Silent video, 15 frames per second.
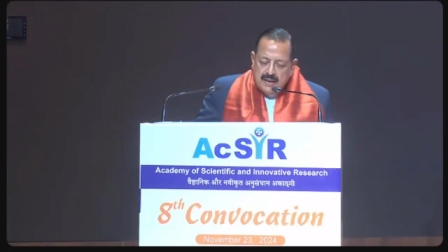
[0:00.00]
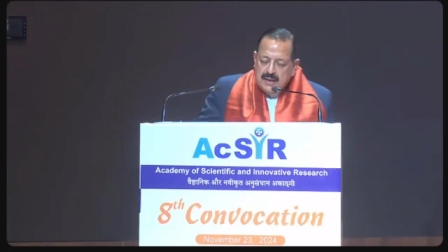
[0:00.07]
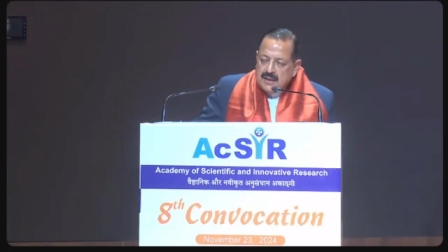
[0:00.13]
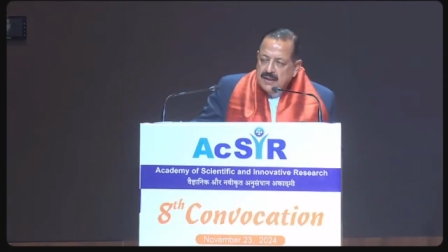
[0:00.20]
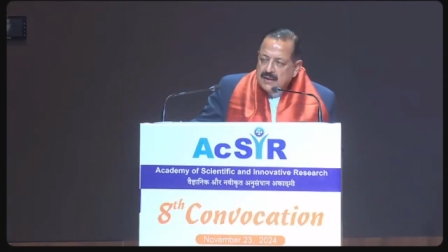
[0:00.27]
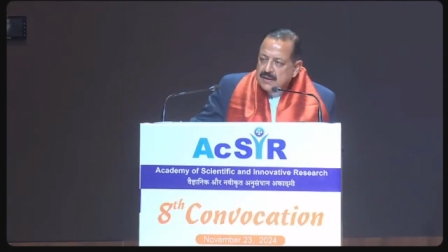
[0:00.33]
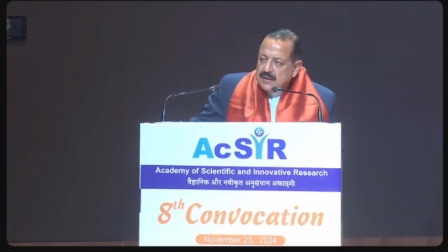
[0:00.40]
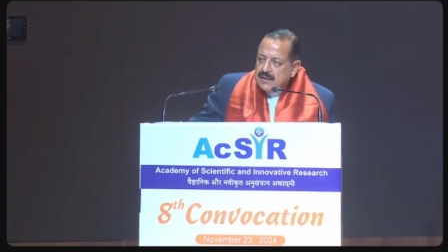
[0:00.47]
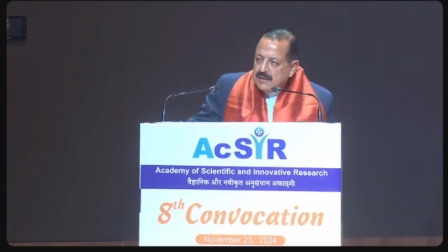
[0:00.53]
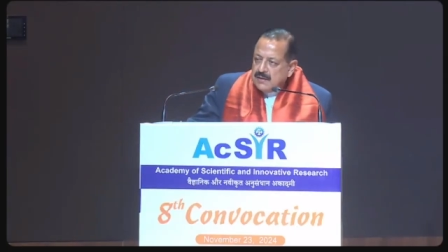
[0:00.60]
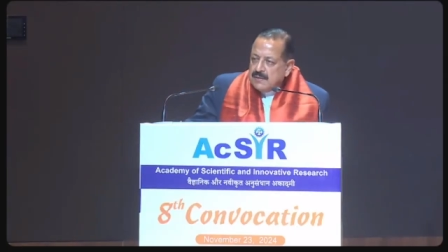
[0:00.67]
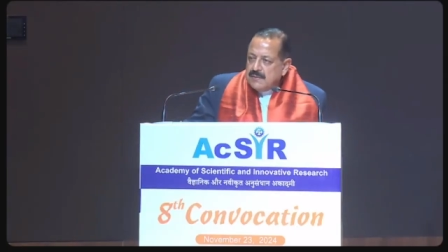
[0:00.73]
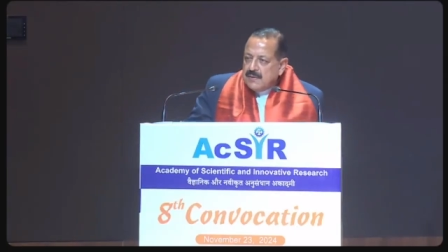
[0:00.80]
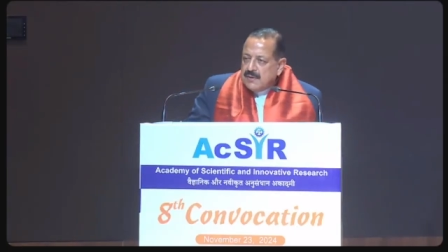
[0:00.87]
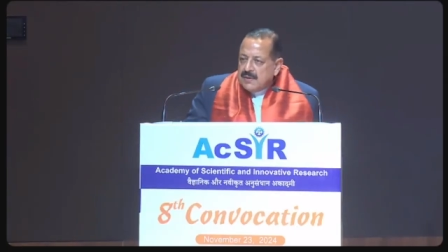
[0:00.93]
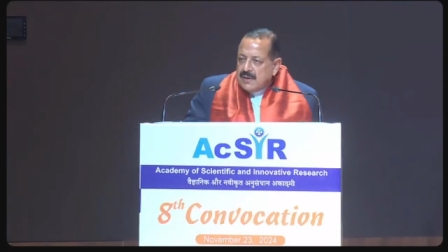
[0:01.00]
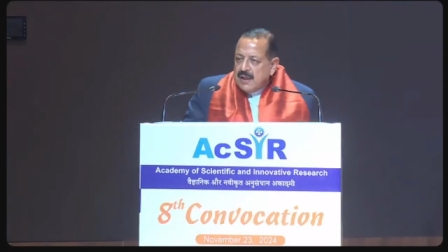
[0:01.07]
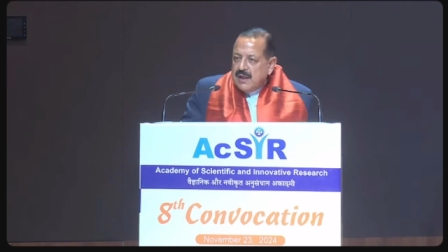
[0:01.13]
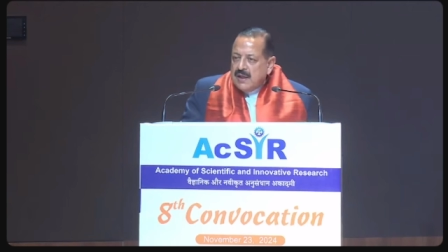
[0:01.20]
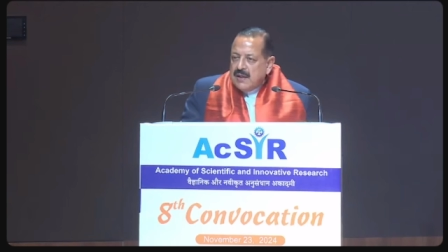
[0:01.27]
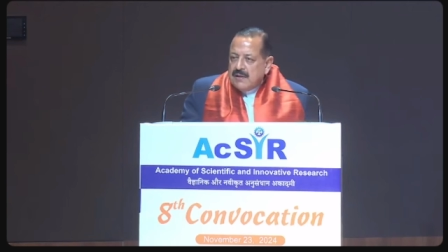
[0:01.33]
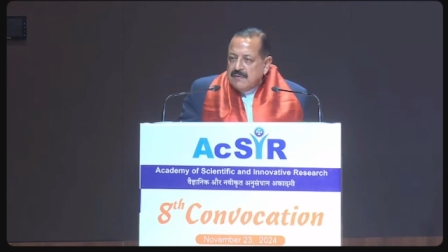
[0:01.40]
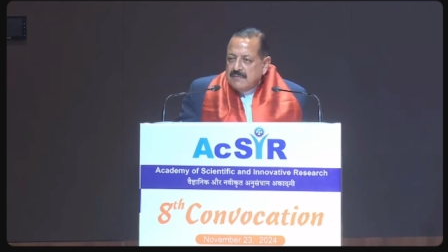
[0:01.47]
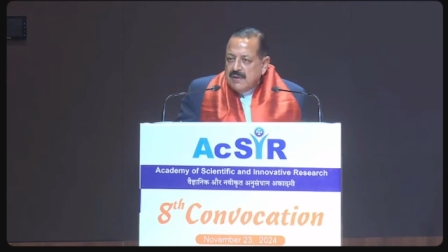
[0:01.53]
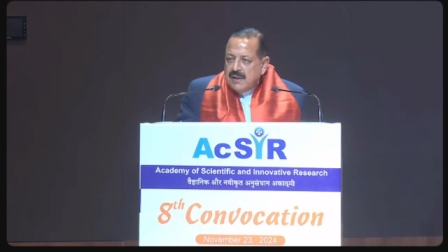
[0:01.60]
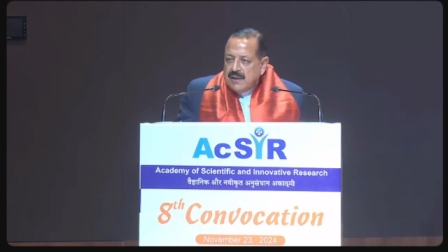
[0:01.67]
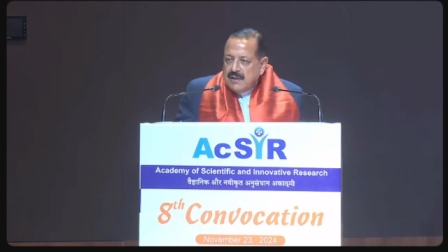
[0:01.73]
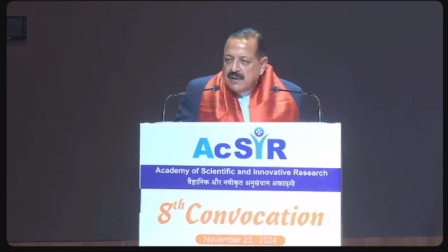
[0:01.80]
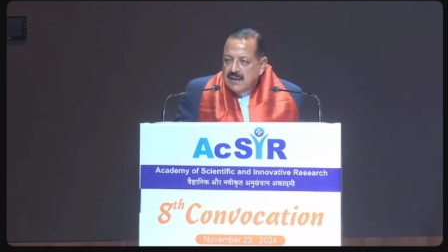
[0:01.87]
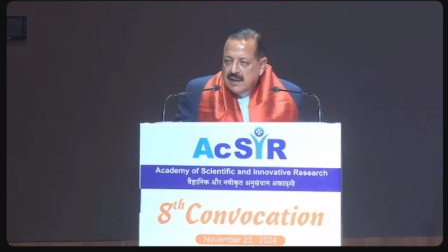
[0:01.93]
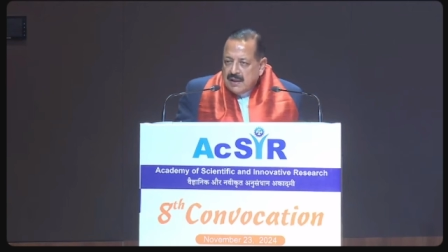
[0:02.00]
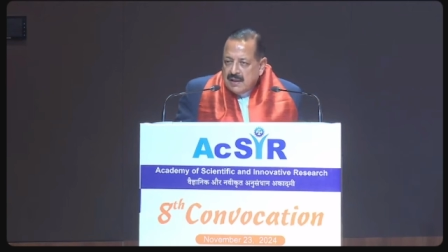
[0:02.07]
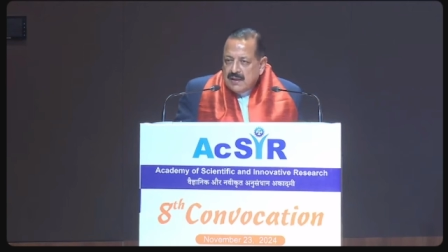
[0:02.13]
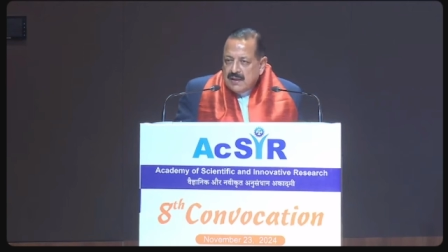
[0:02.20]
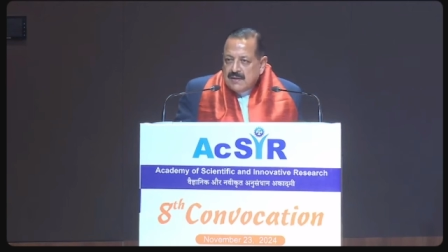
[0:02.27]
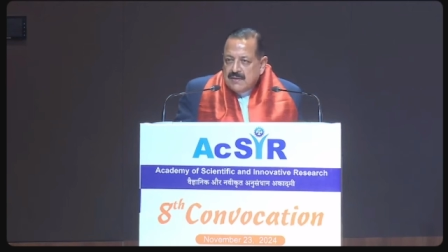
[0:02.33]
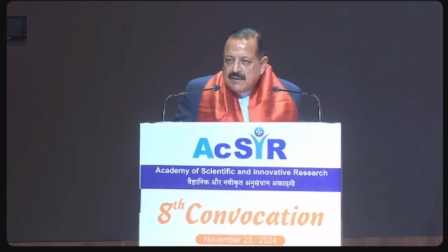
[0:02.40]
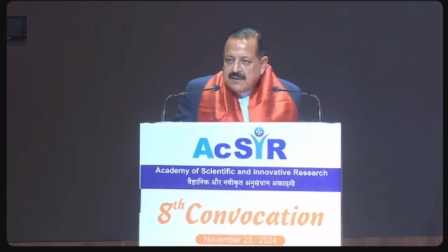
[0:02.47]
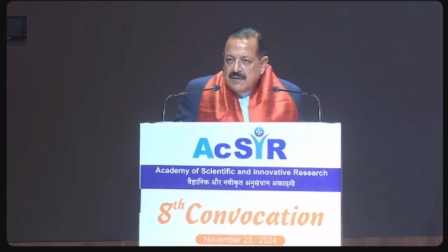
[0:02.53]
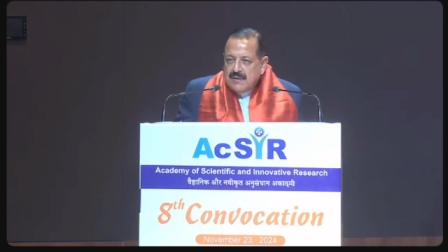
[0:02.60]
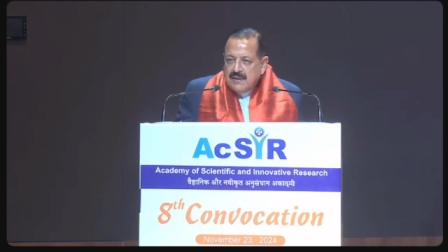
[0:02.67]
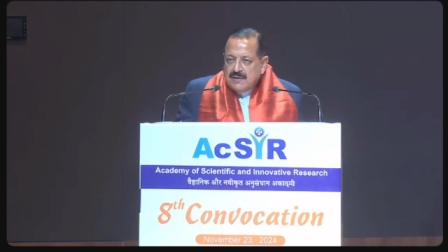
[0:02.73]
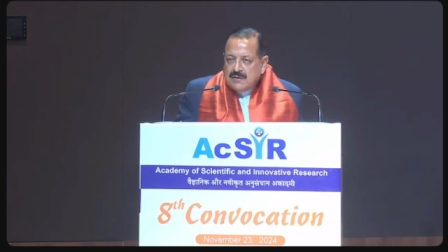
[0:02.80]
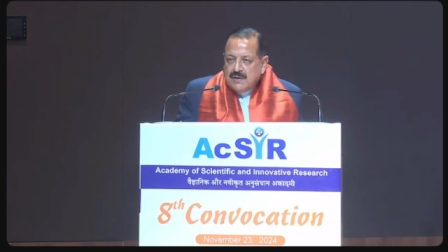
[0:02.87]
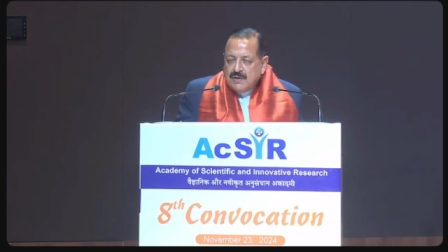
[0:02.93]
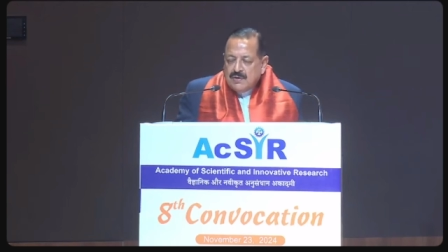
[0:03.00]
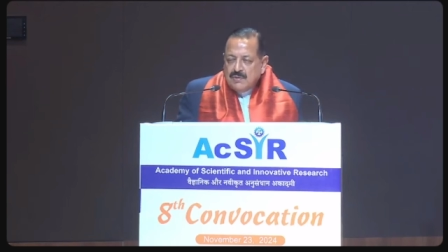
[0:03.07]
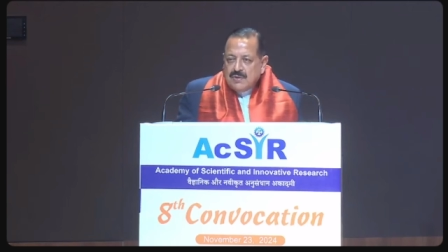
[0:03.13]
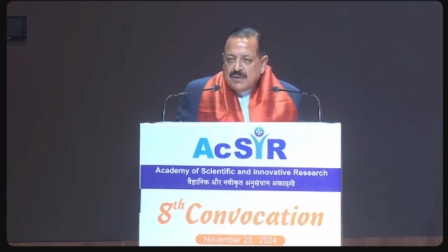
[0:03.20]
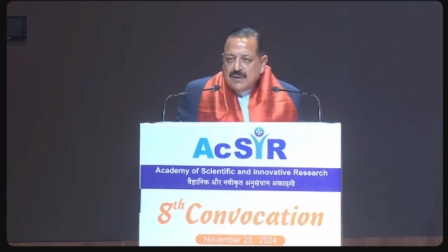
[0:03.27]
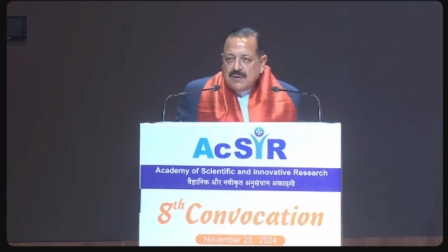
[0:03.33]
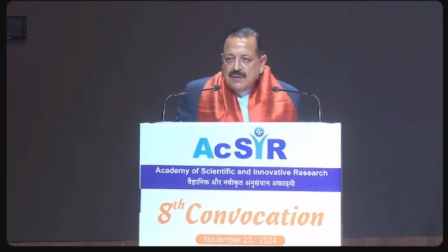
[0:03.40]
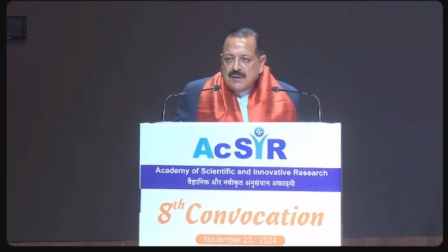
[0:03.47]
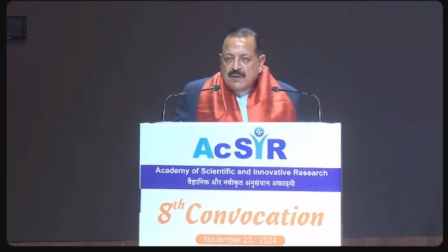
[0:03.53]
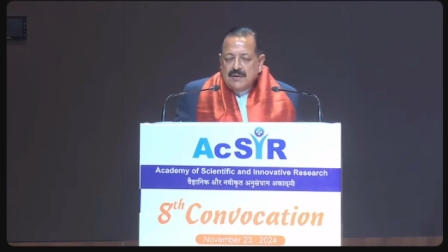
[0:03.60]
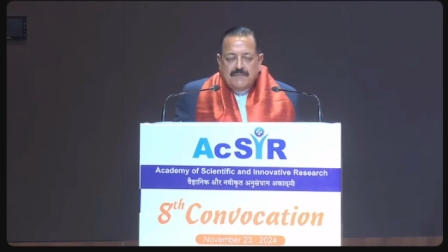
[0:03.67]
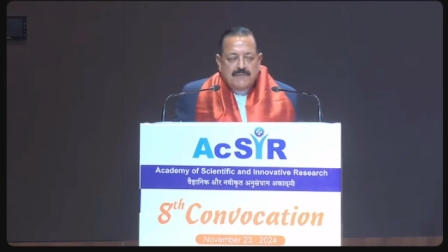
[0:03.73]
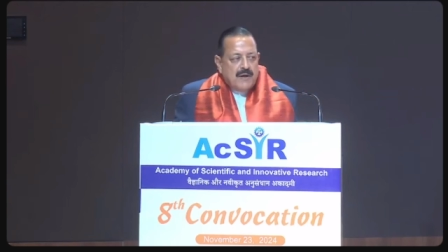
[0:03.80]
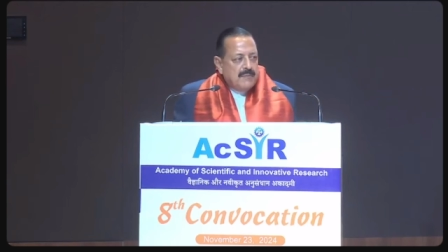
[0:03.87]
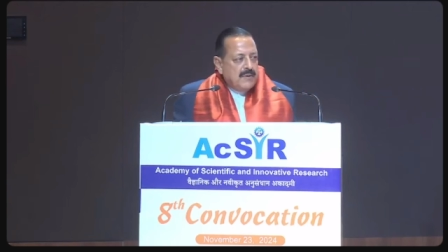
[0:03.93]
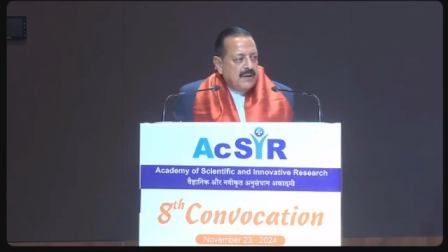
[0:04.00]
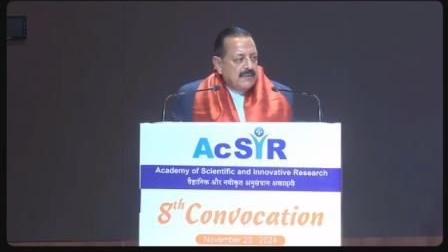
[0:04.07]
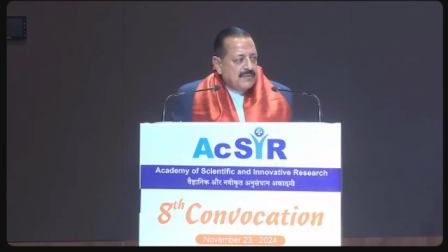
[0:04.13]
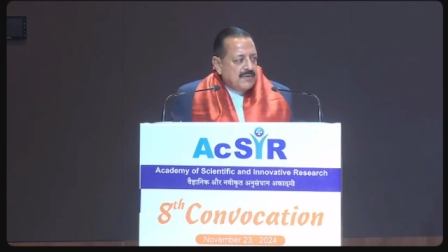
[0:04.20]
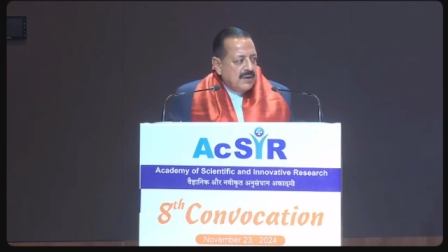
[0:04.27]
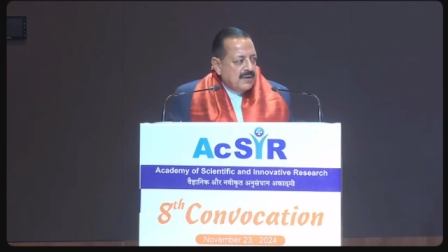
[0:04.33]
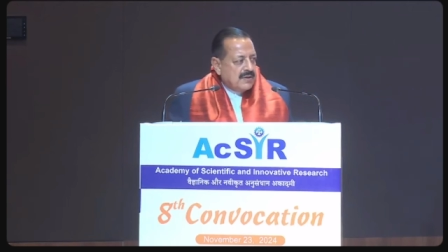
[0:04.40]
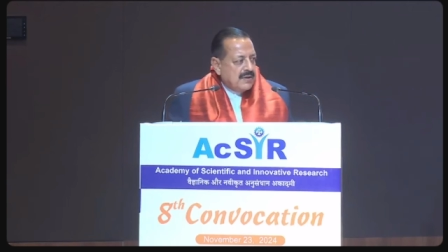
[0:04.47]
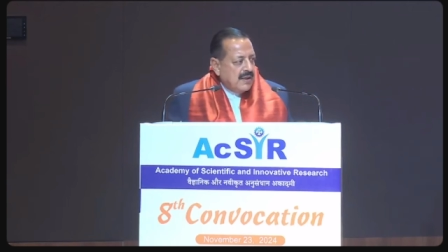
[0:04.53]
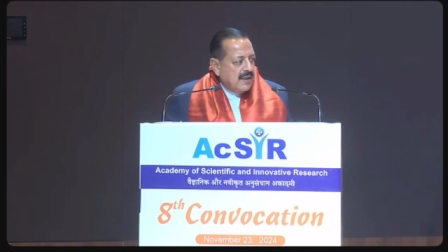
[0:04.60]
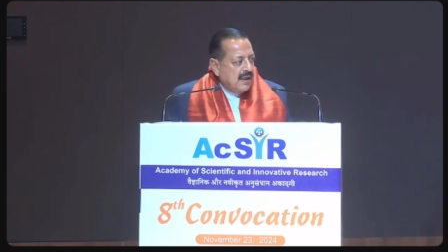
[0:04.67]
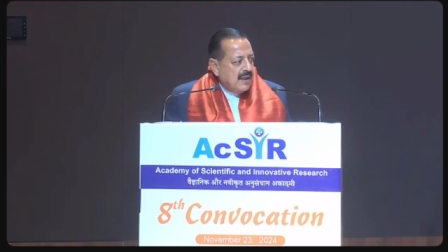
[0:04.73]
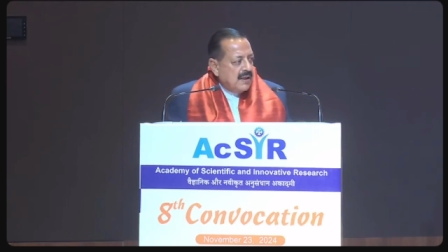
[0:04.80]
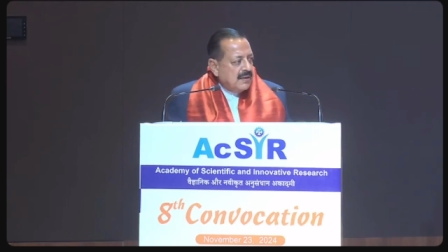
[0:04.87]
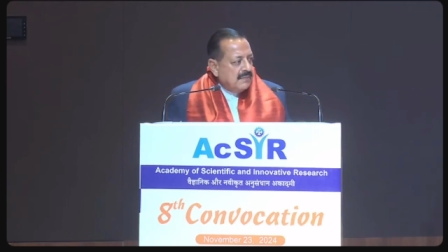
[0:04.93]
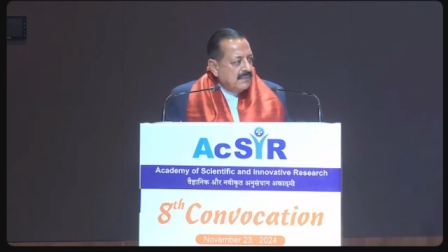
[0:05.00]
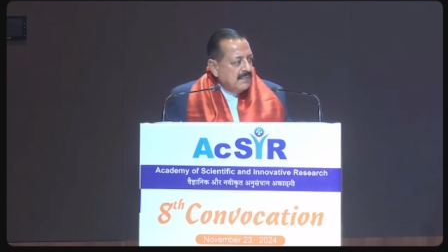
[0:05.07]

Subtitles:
is a relatively younger institution in the family of CSIR,